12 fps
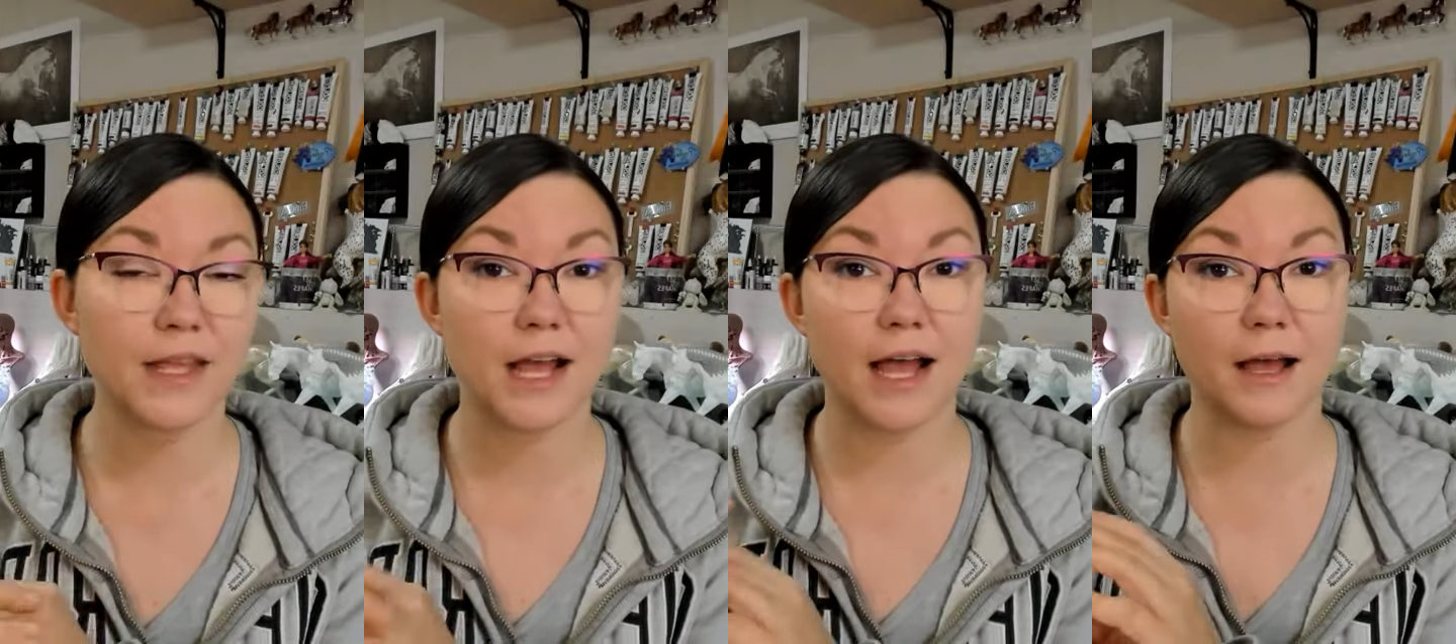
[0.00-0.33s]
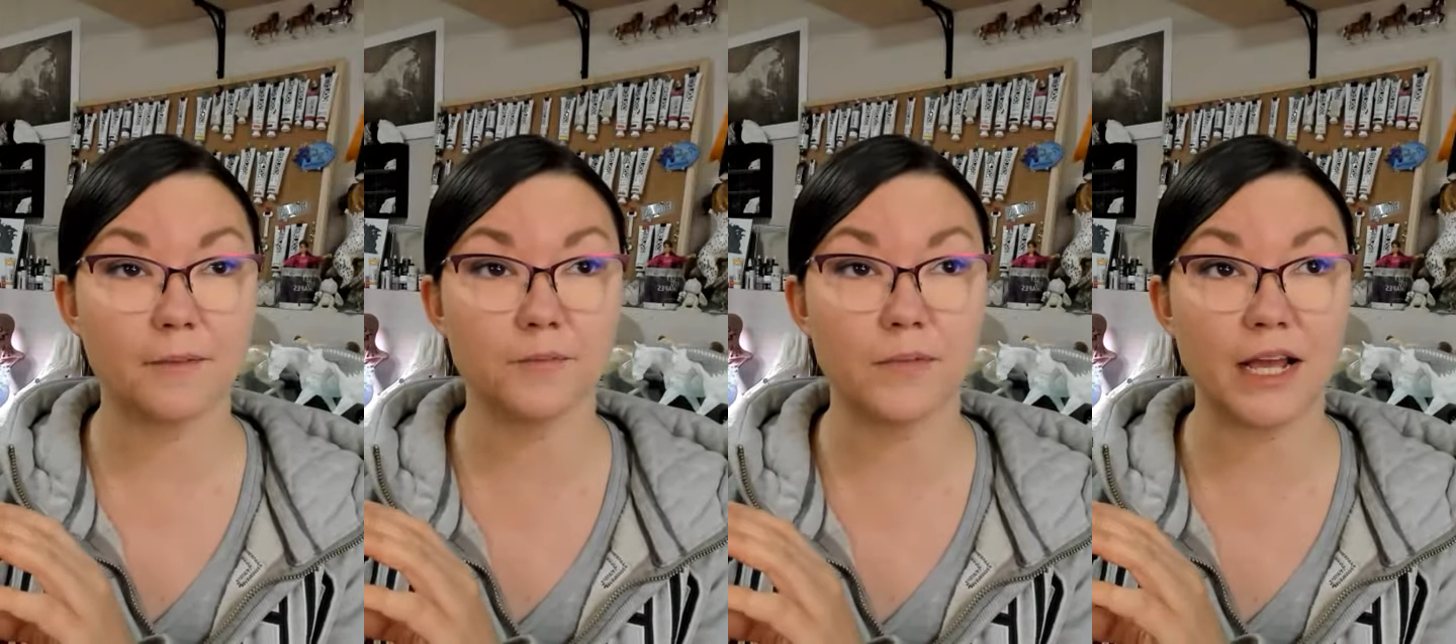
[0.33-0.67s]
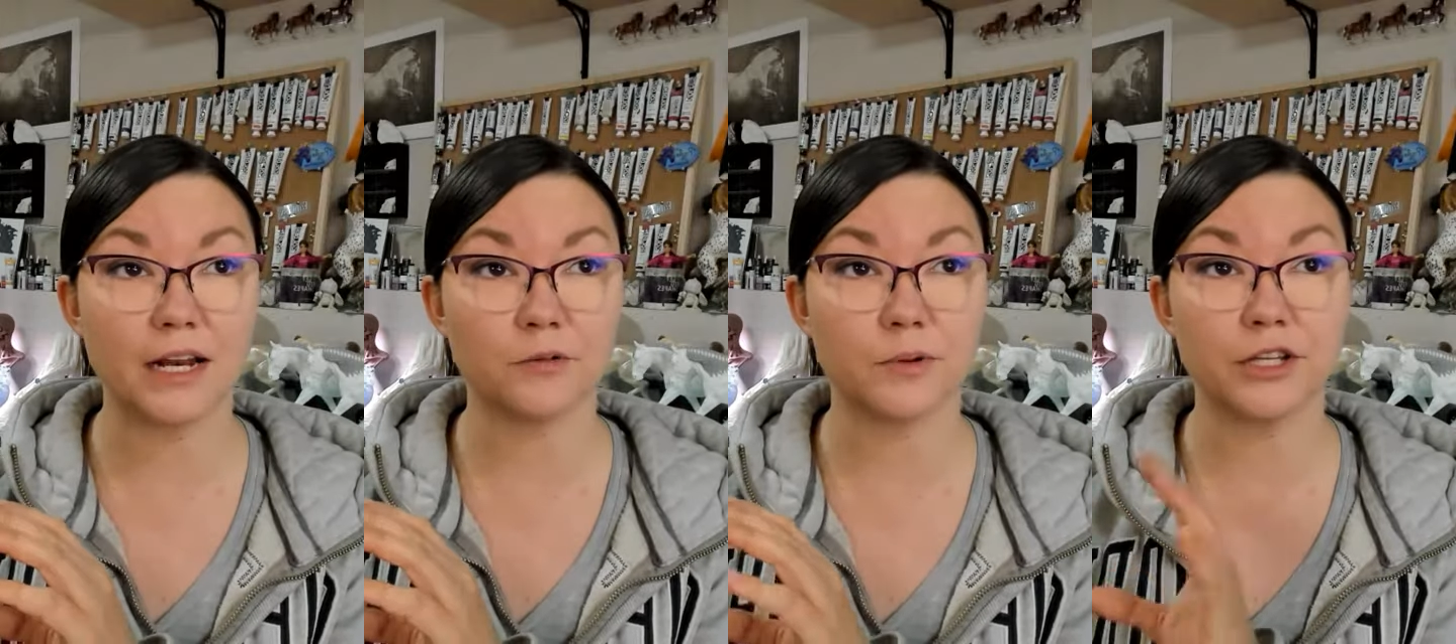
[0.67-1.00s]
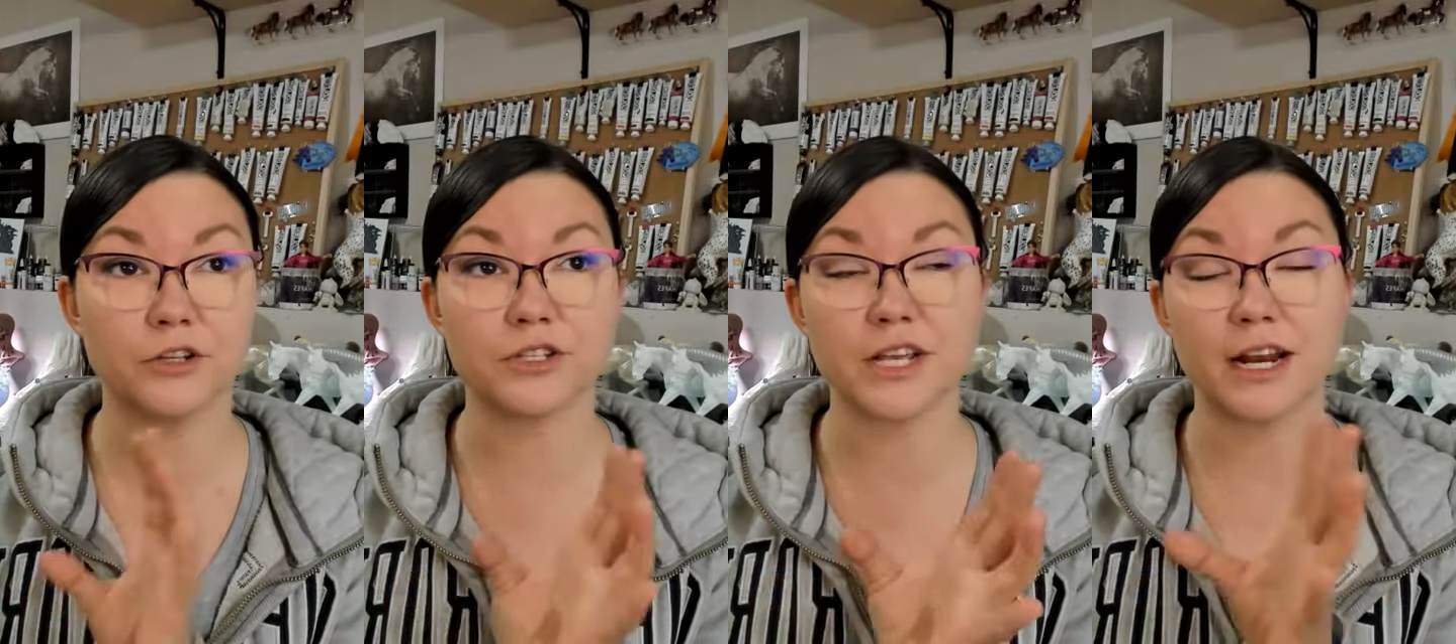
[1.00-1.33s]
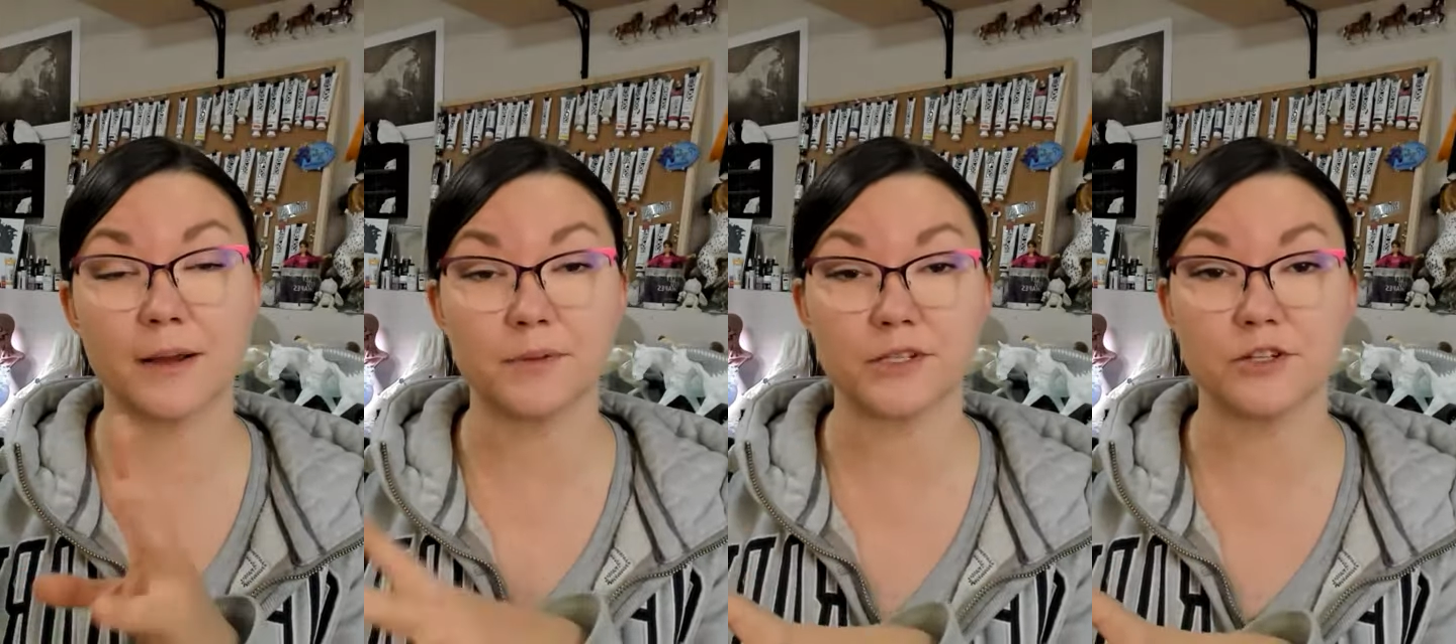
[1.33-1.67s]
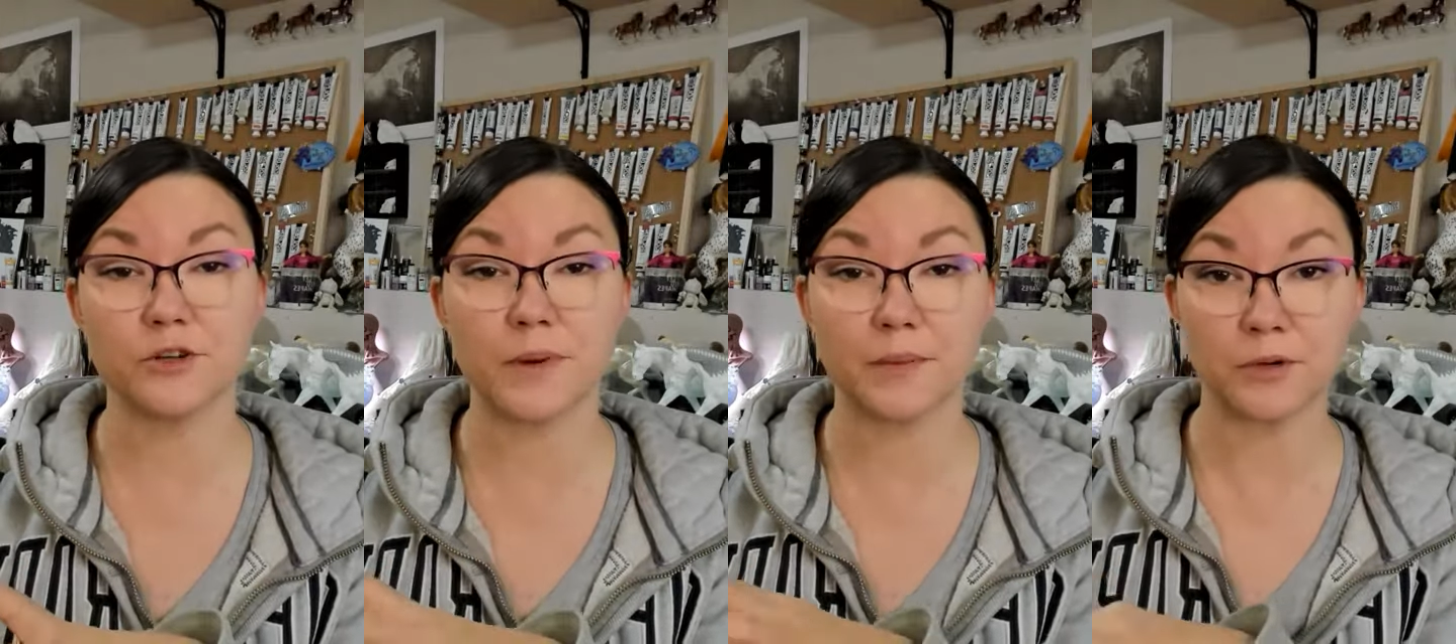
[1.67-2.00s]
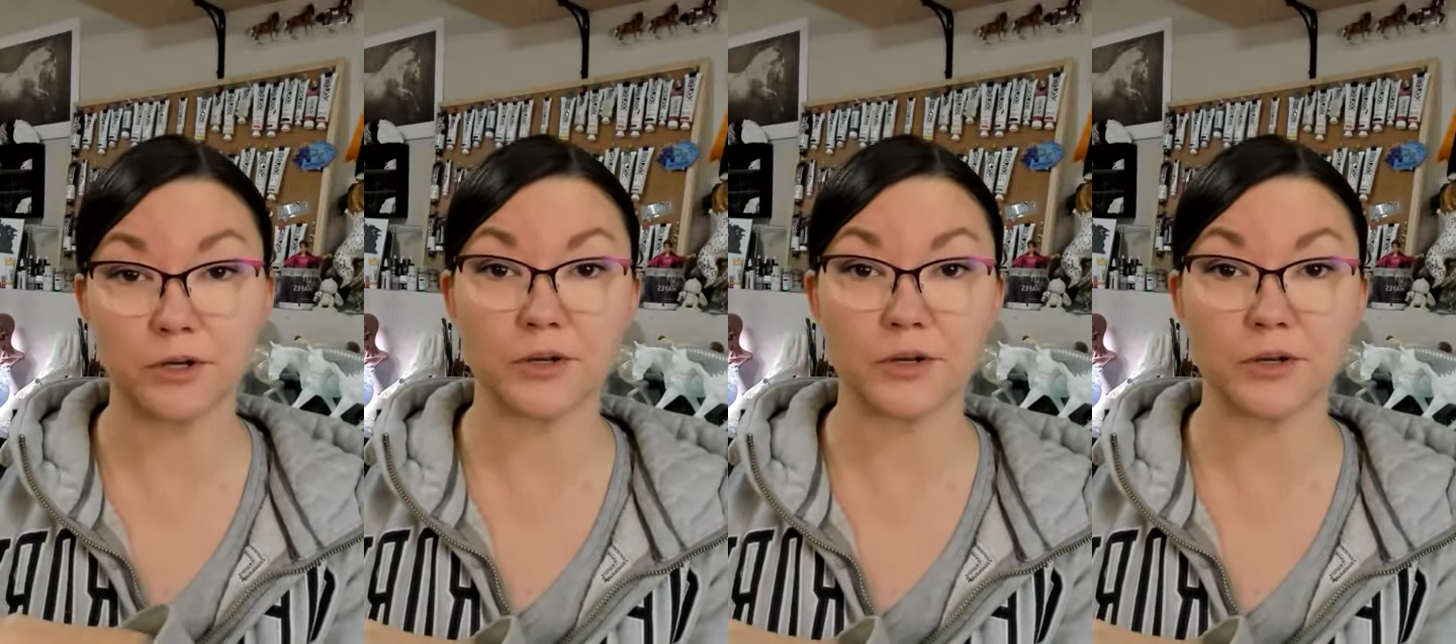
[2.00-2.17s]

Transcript: Um, and when you sign up as a new member,